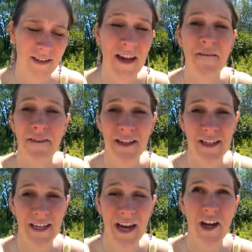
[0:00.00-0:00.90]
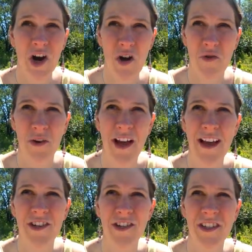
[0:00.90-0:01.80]
Definitely a cone. I
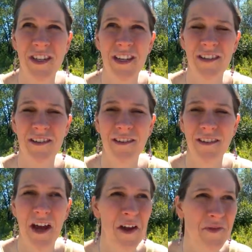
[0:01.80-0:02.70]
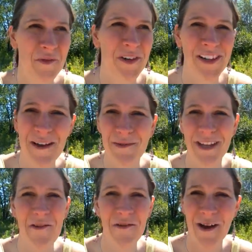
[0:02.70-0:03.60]
actually got really
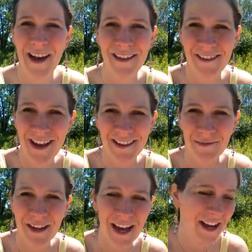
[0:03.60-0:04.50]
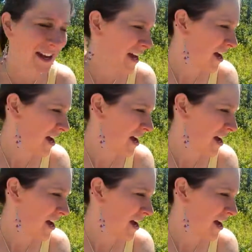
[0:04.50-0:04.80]
upset with Matthew last weekend